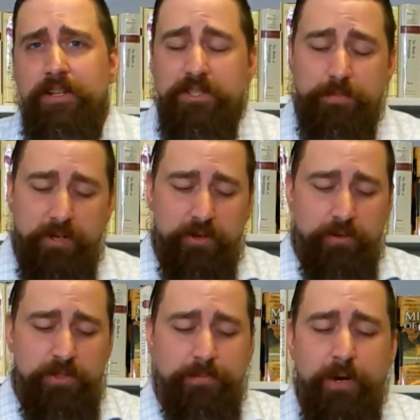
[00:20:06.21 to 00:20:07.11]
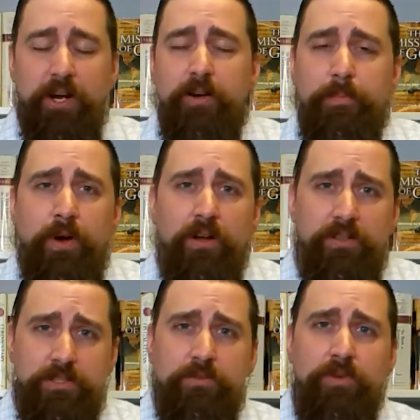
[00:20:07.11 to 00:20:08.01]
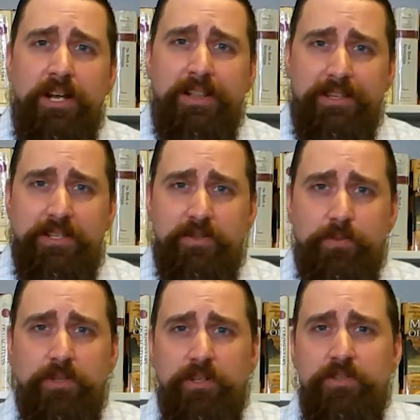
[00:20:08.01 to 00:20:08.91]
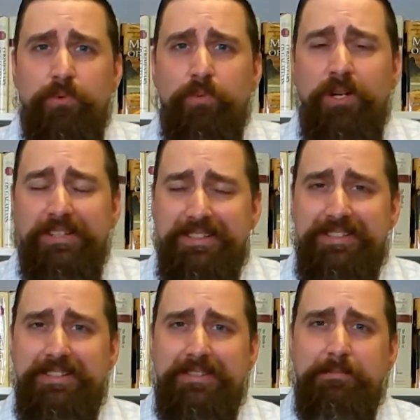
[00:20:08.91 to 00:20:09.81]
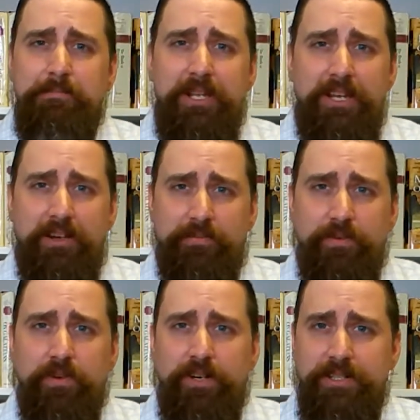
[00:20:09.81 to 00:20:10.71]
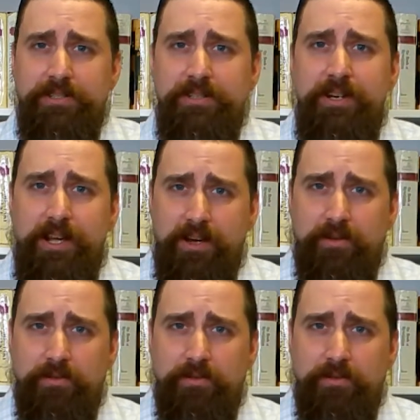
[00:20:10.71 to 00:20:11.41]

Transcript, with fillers: The Spirit who inspired Paul to write these words. Well, what does this mean for us now?